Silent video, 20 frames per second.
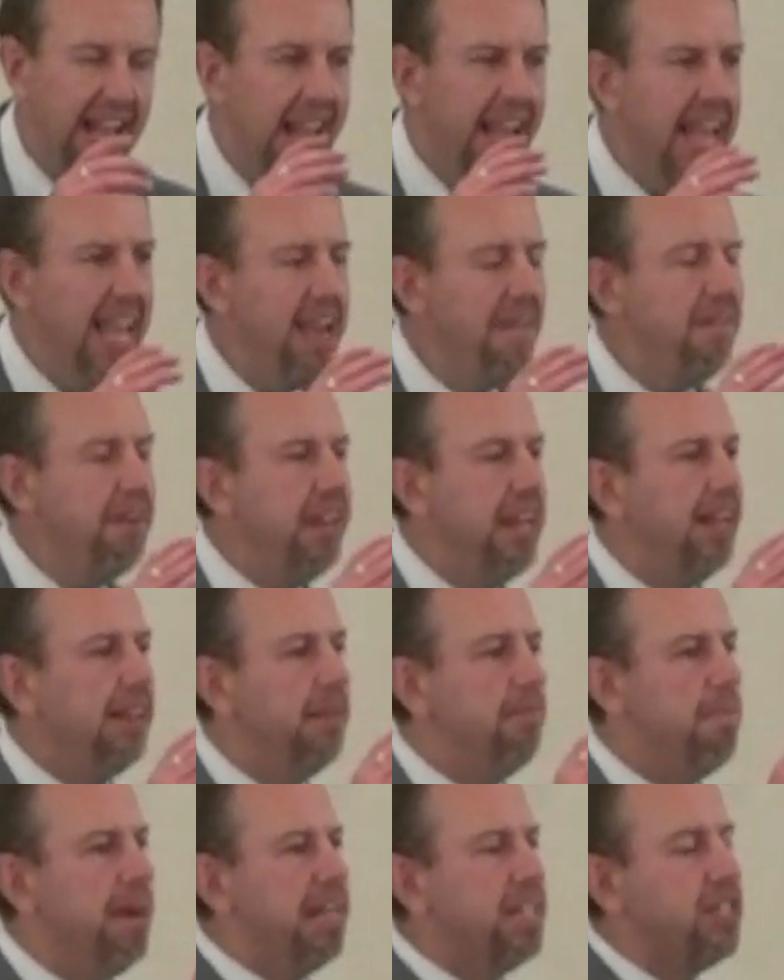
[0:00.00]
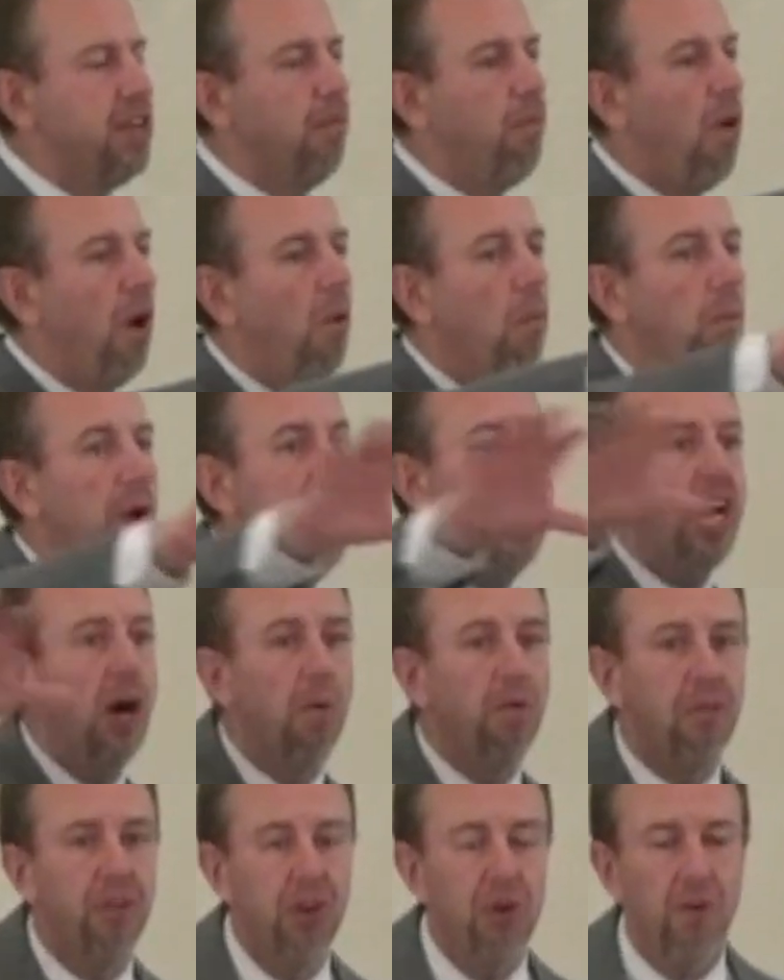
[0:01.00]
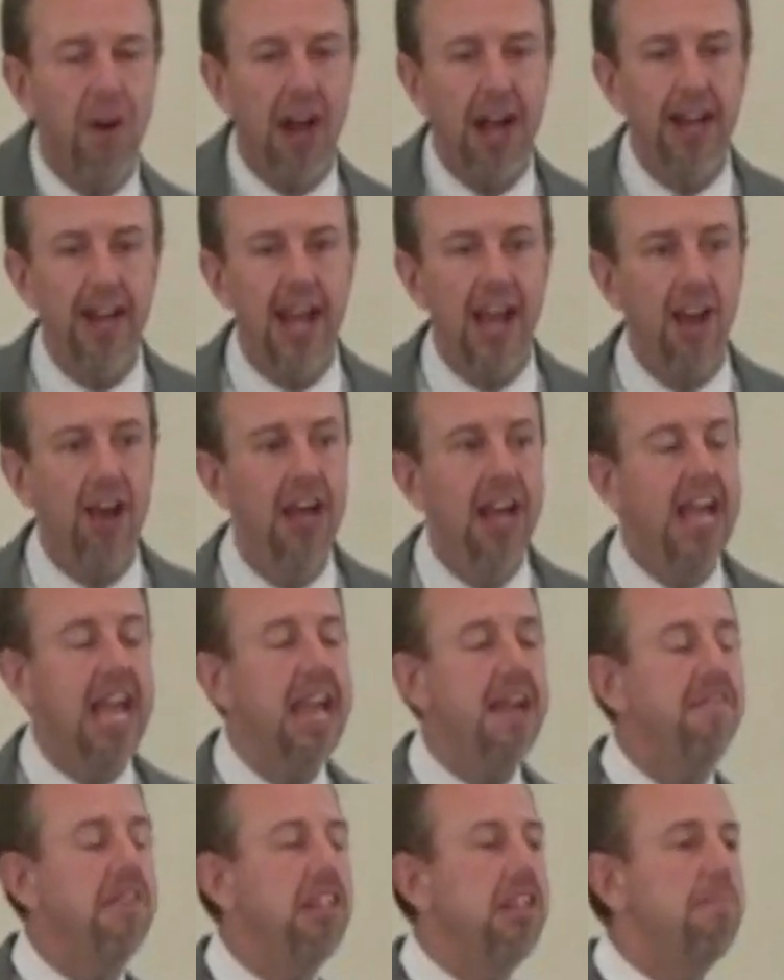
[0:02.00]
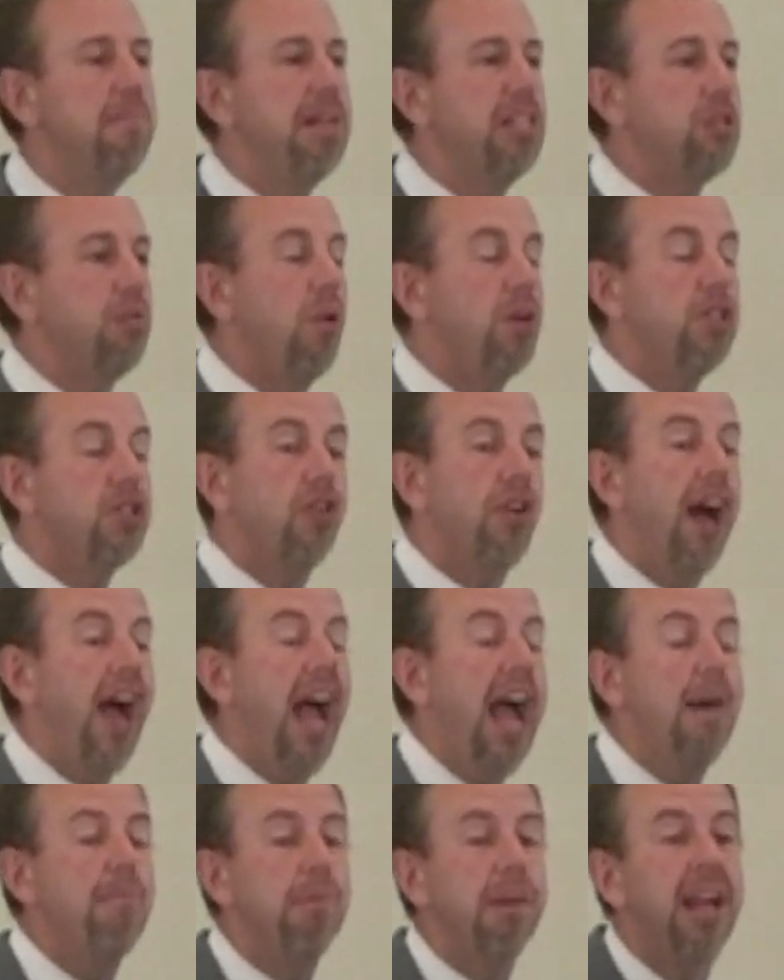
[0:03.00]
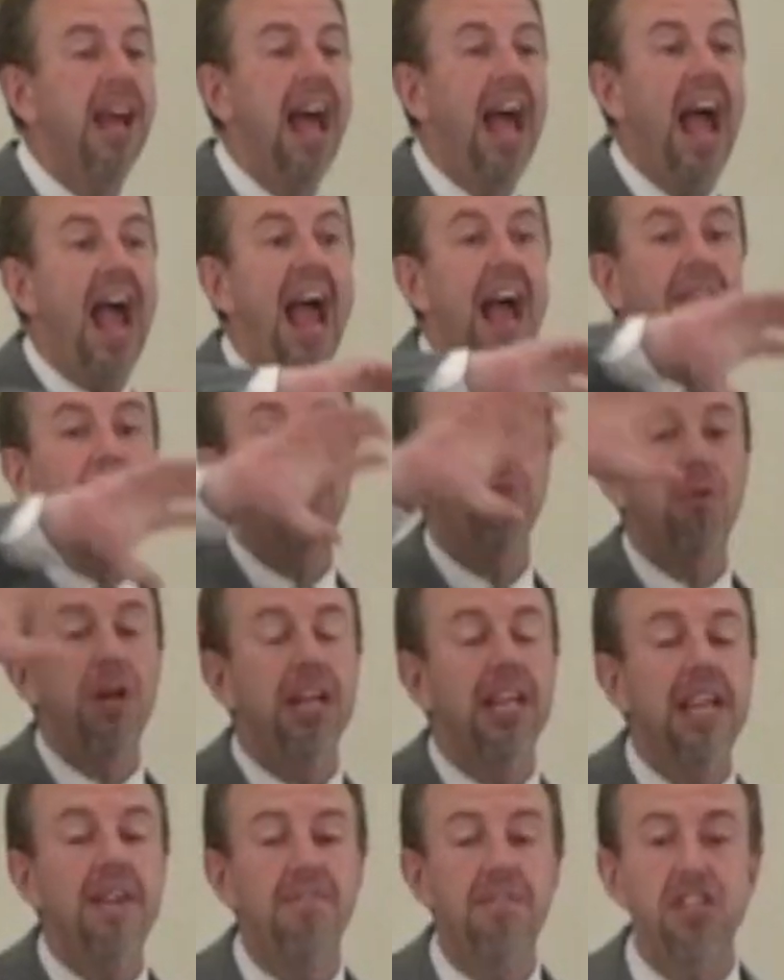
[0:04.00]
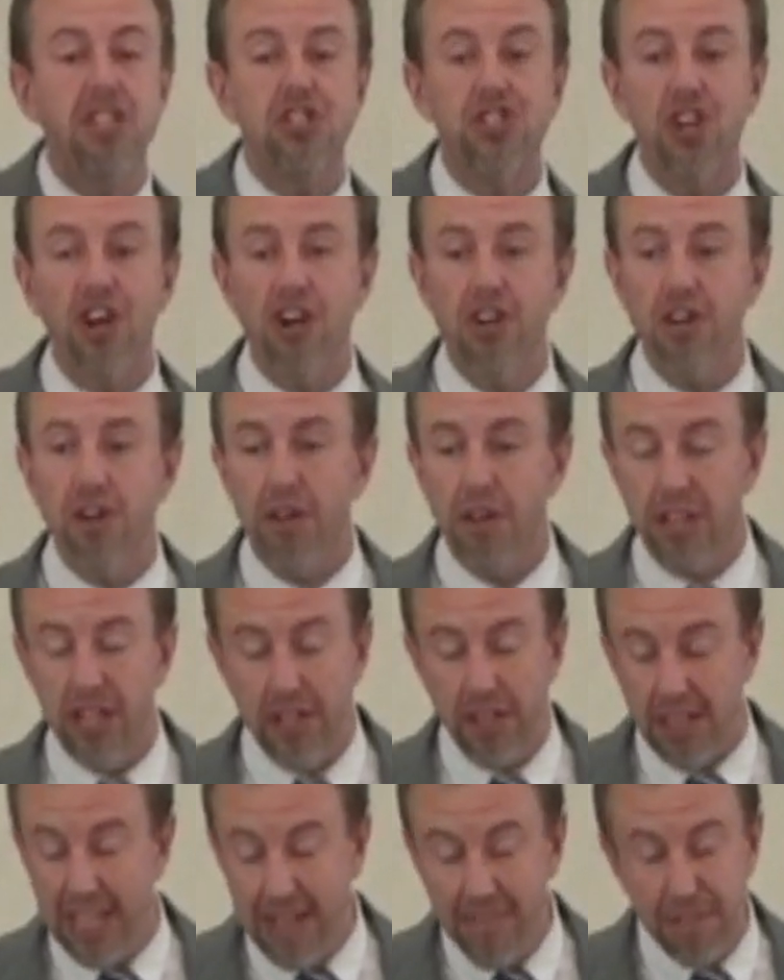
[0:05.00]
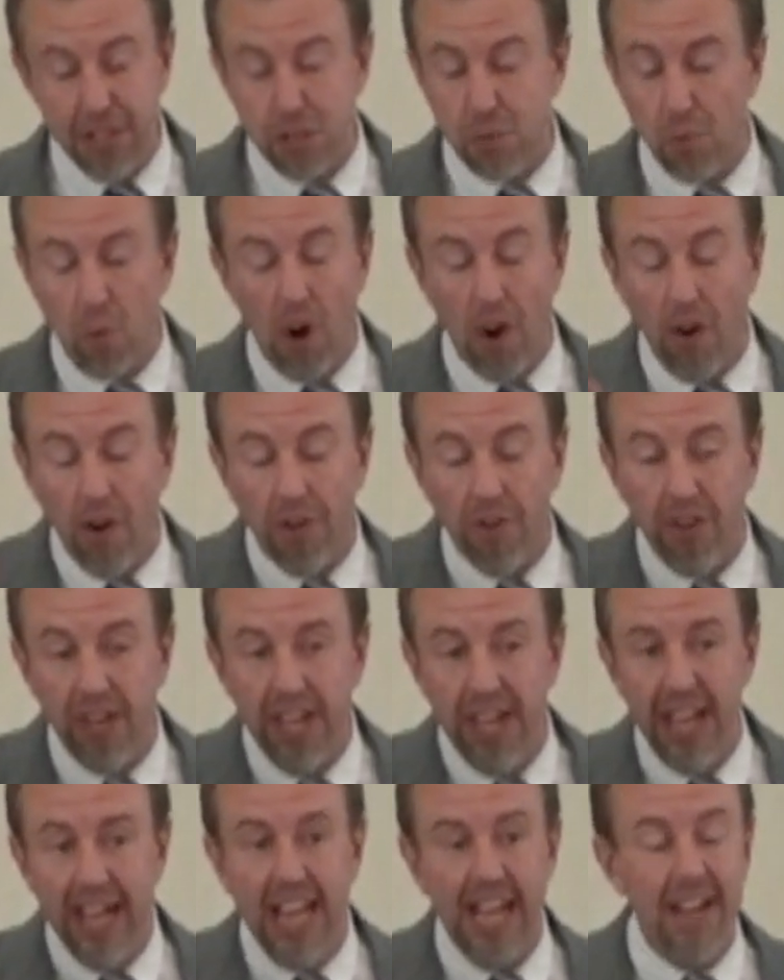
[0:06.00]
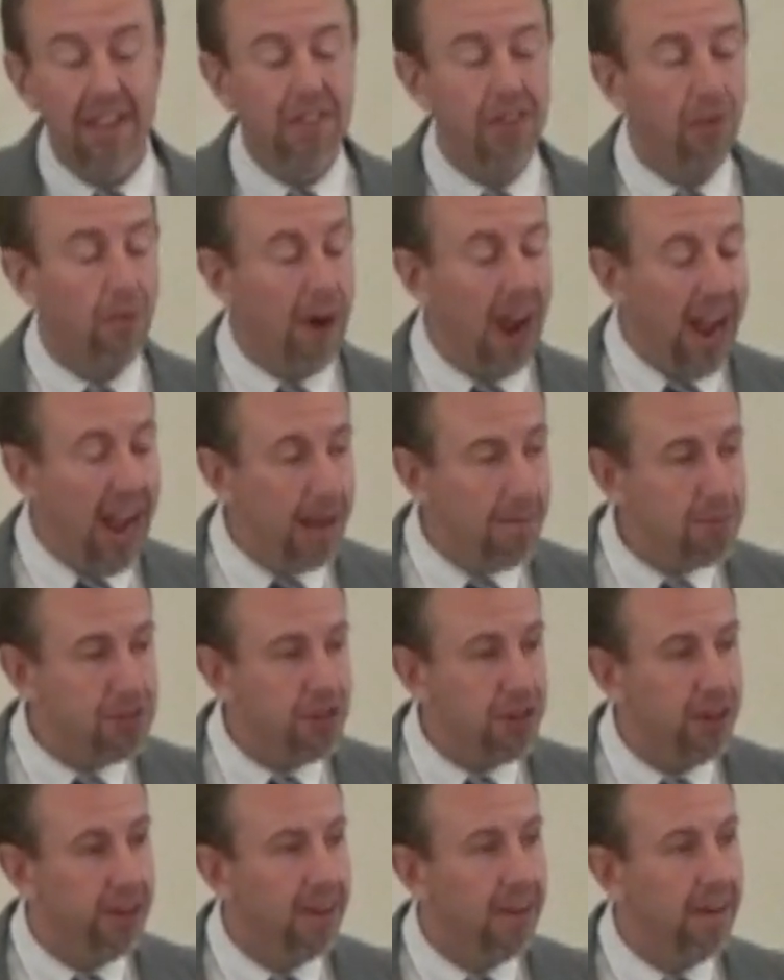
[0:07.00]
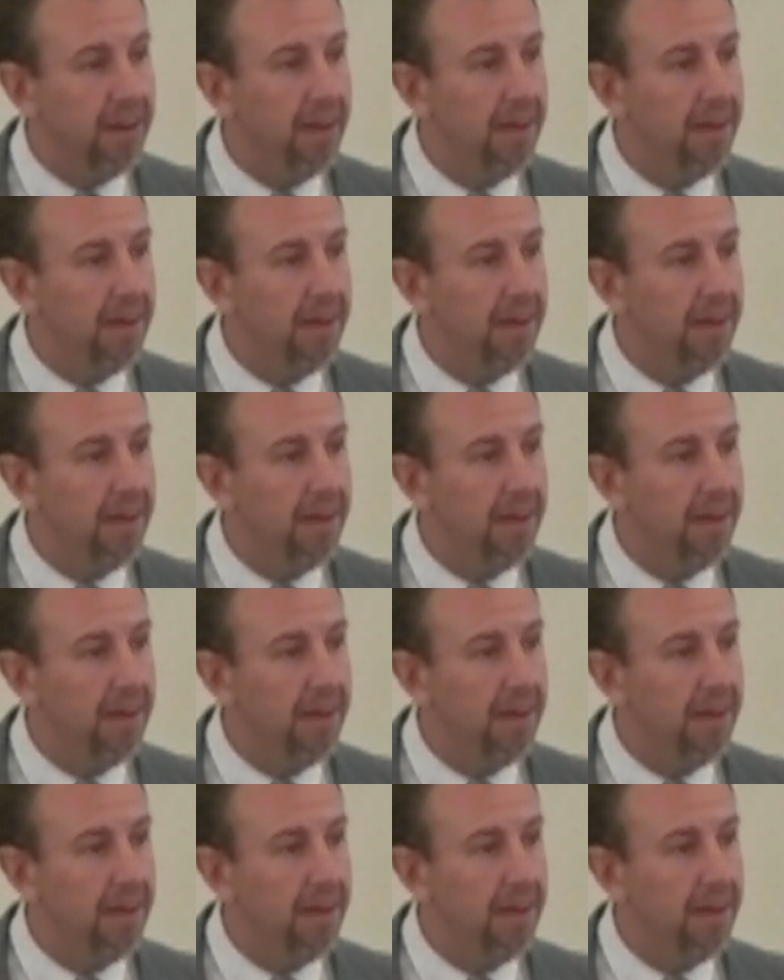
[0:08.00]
even in the midst of what we go through right now, even in the midst of what's going to happen after we leave this church, leave this world in the rapture,